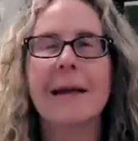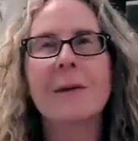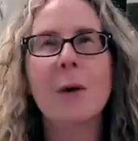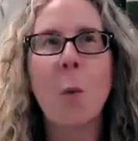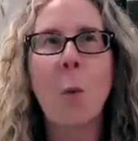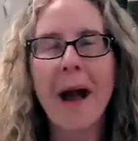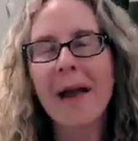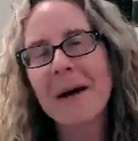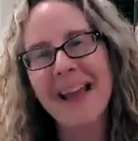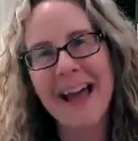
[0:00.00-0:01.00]
and
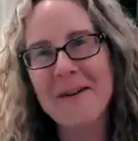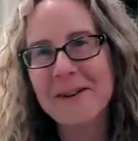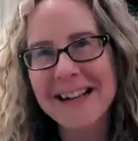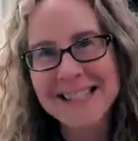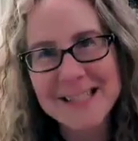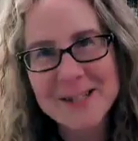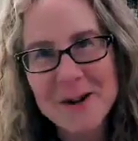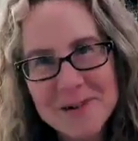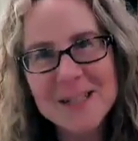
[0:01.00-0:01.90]
why am I having so